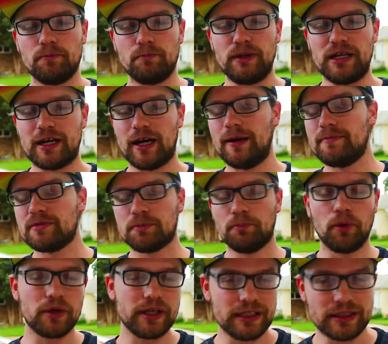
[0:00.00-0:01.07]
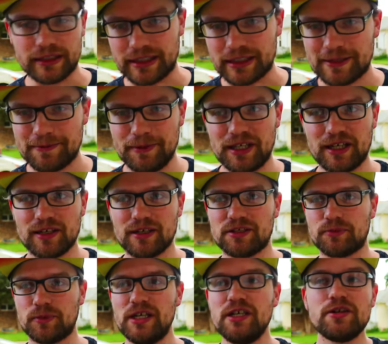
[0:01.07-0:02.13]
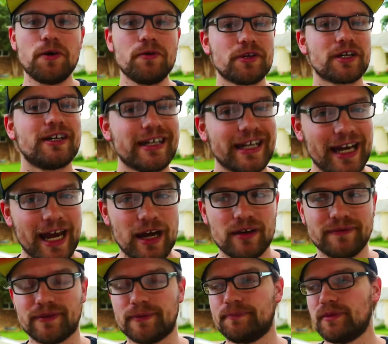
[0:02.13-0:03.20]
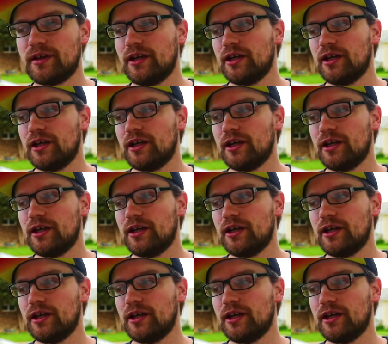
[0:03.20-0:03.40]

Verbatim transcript: becomes pointless, because we know they're gonna get out of them.